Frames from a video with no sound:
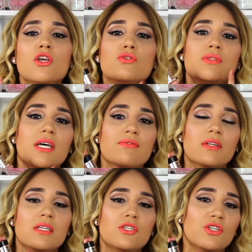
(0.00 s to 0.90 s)
you
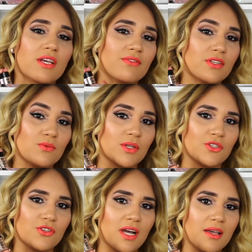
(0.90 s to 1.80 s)
definitely should give this one
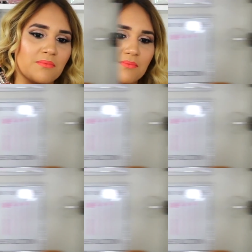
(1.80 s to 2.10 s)
a try.